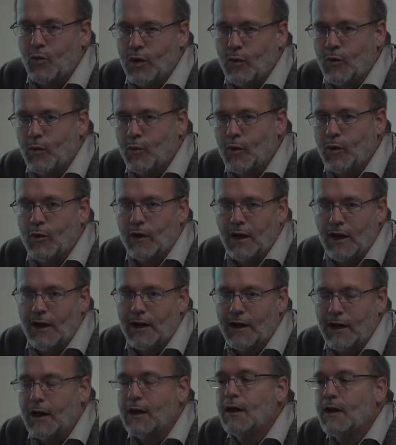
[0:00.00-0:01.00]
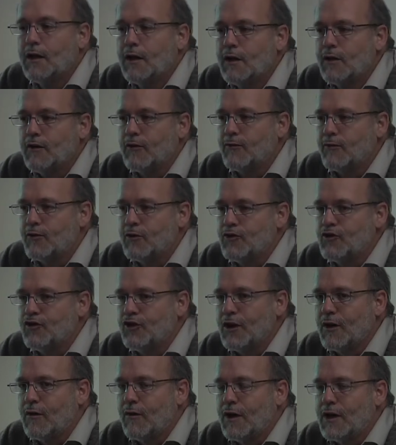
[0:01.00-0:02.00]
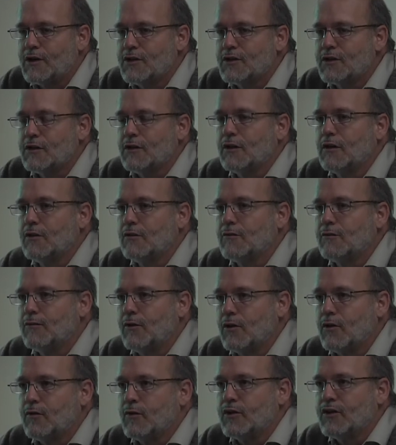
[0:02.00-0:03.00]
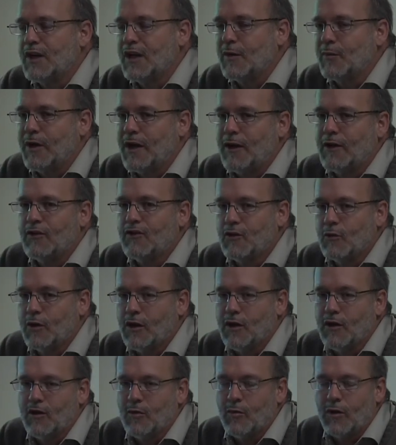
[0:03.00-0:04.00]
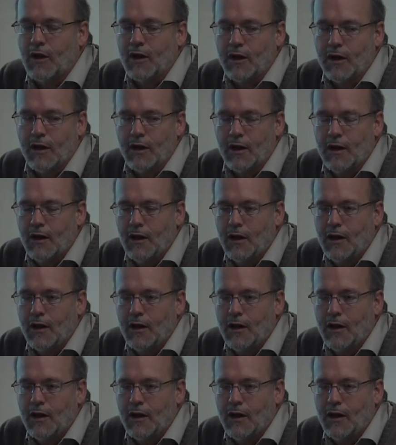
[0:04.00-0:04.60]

we were lucky, the first generation of photovoltaic panels that went on the market